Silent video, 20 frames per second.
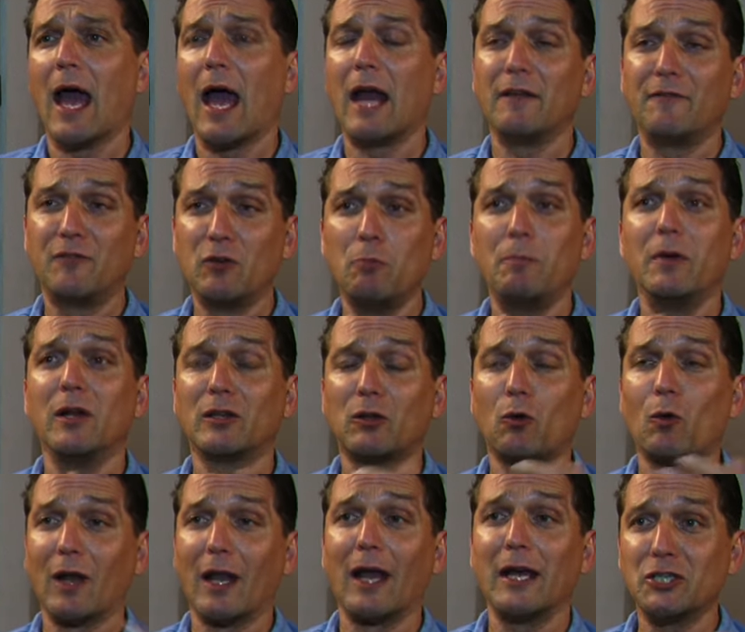And if you build
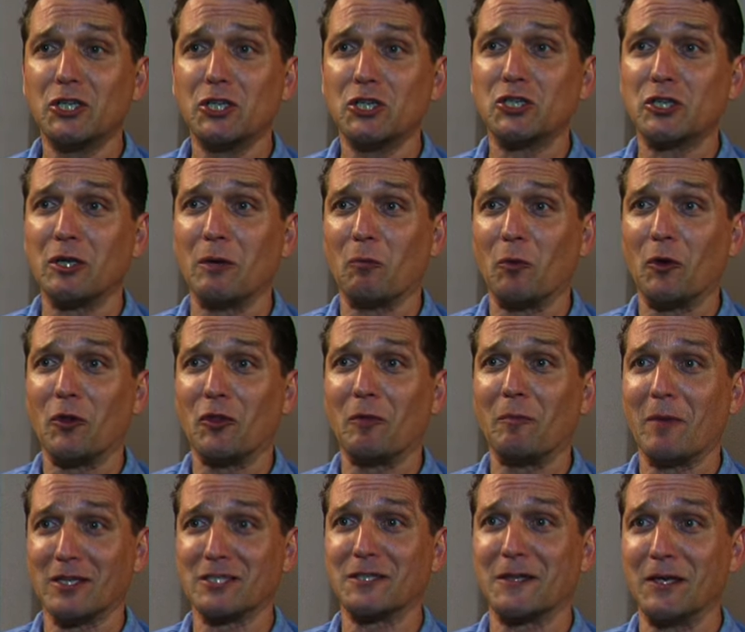a relationship with
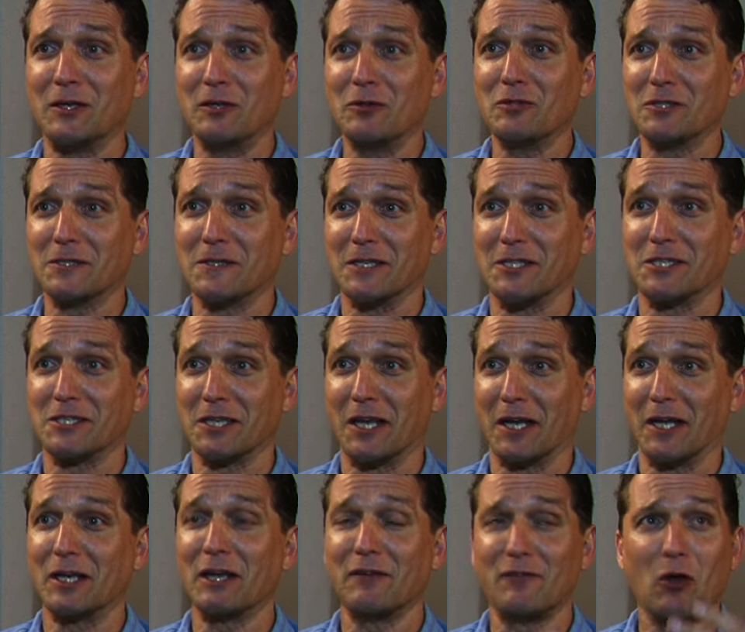them as they use this
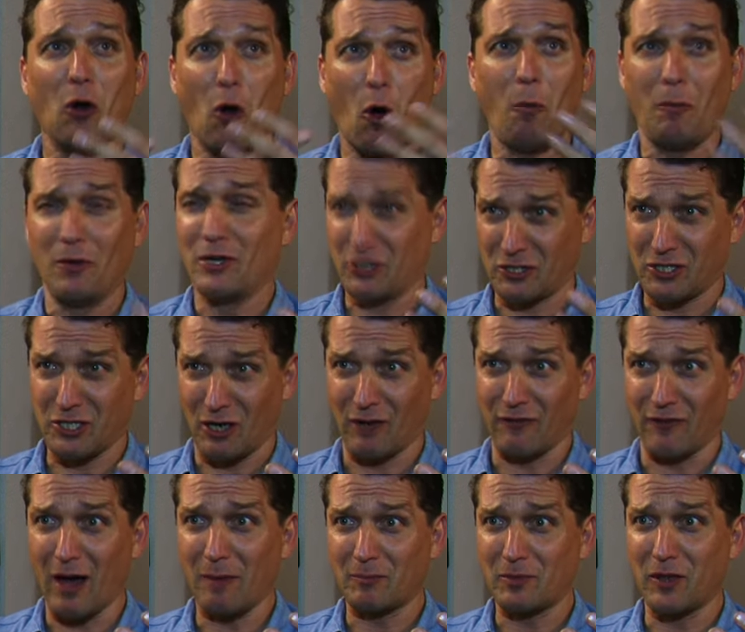site, if you open
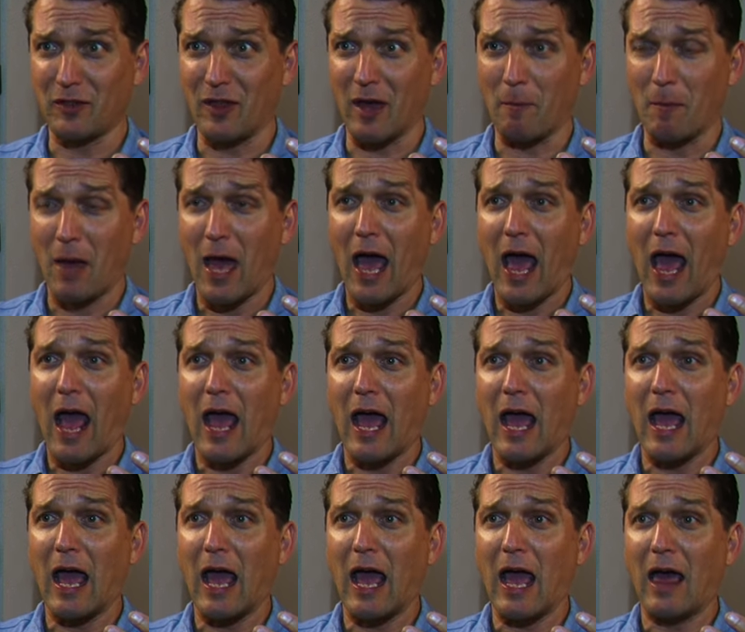yourself up to them,
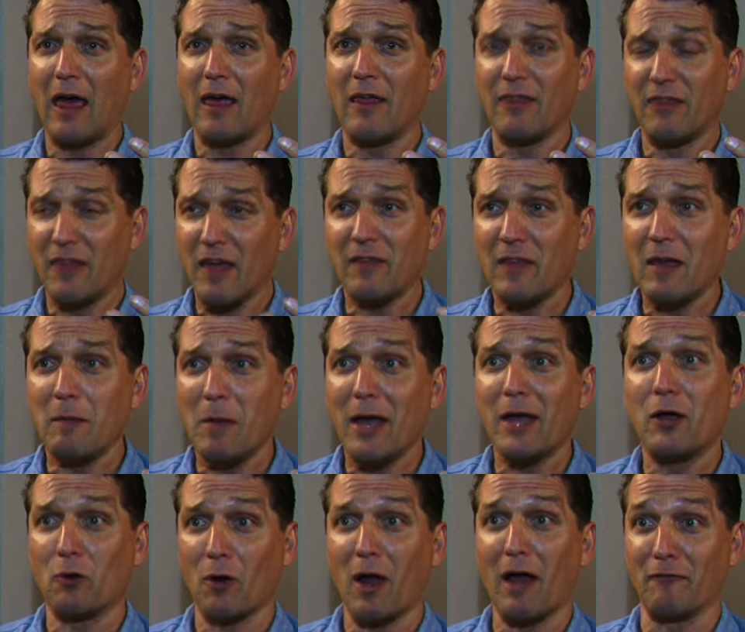then they
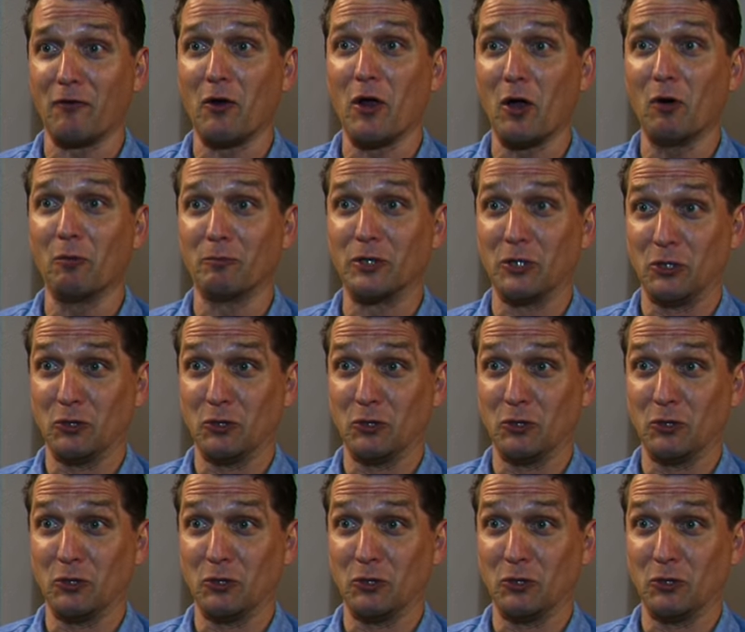may cry for help